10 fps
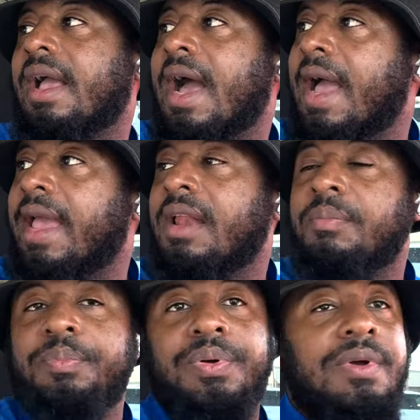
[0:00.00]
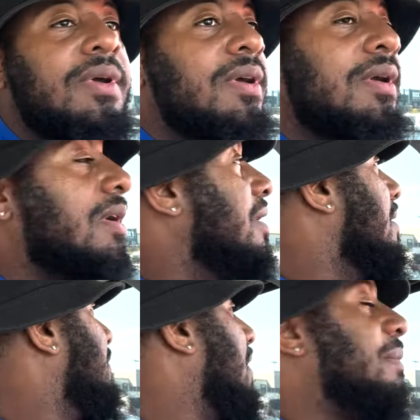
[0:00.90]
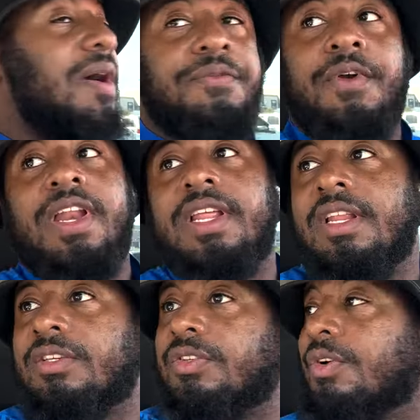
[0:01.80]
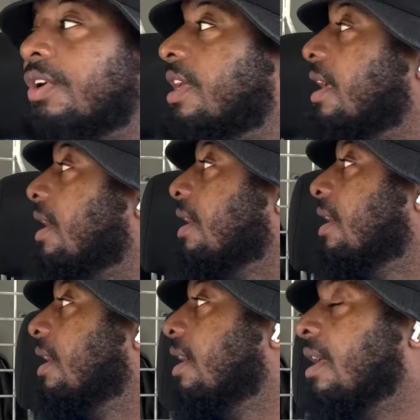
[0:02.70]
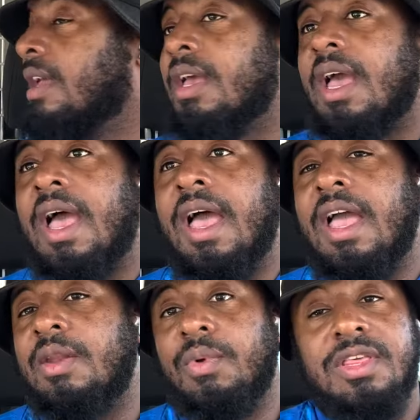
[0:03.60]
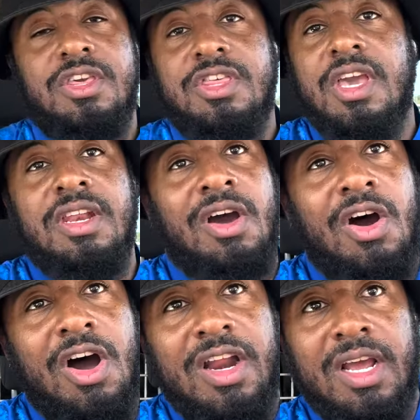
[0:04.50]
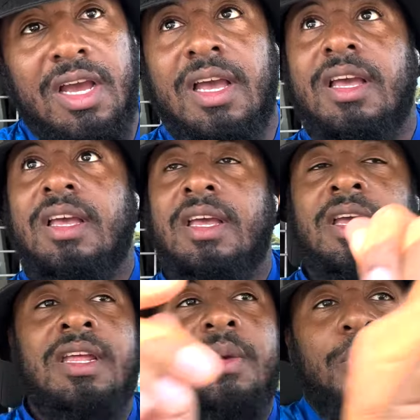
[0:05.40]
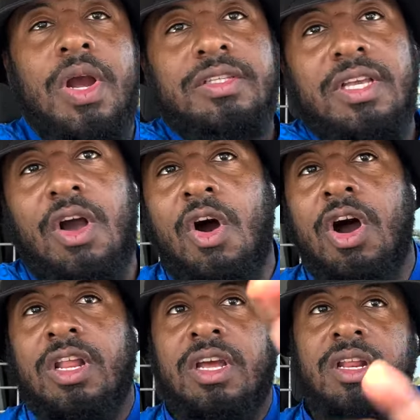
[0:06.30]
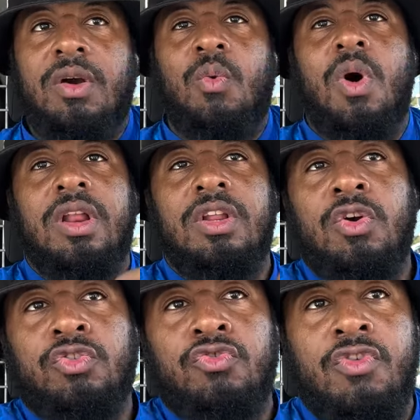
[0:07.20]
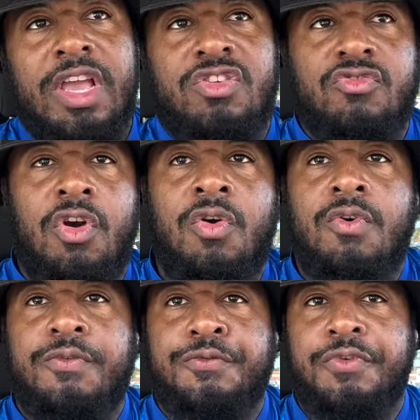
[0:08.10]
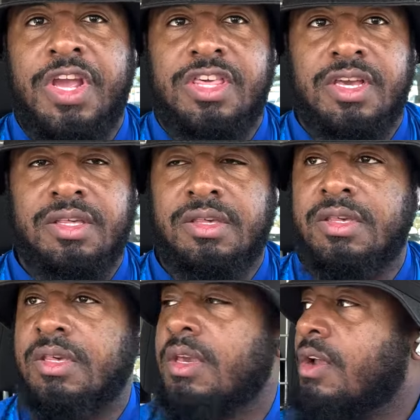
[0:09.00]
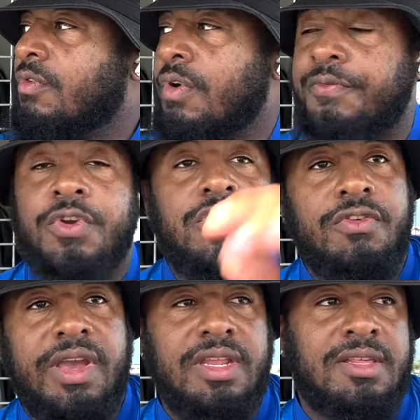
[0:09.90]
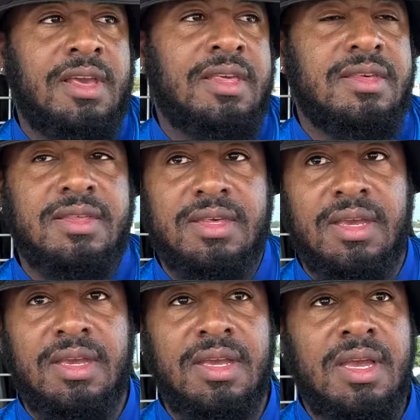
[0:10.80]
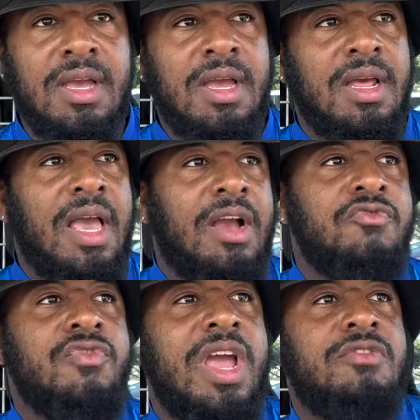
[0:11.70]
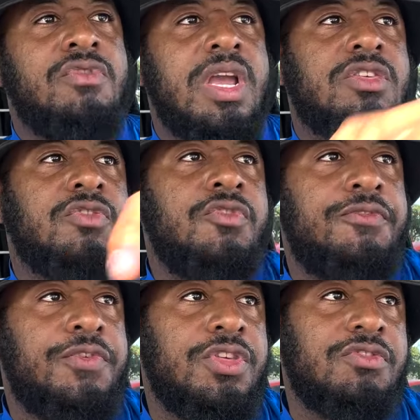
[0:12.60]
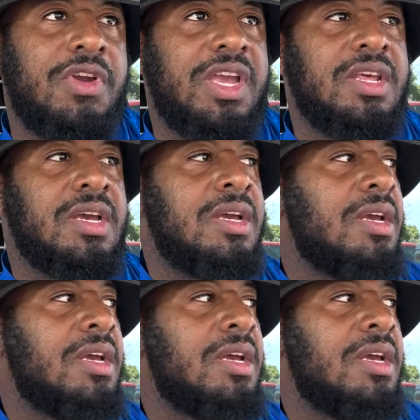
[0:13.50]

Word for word: got help from my friend in the store there. And when she checked the order, the person ordered one of those retro fridges, refrigerators, I should say. Like a red retro refrigerator.